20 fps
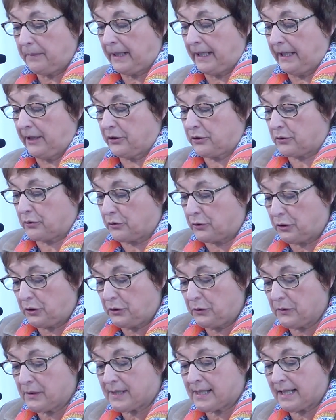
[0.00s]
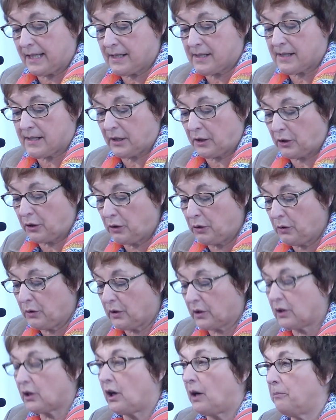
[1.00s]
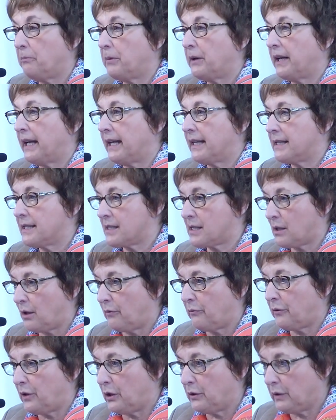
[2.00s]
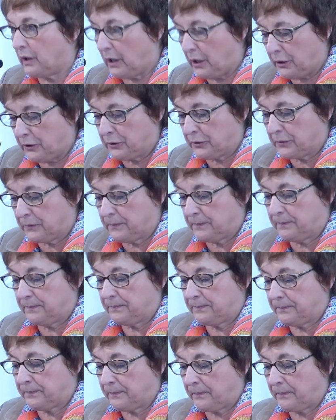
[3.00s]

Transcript: by introducing secure components of our own.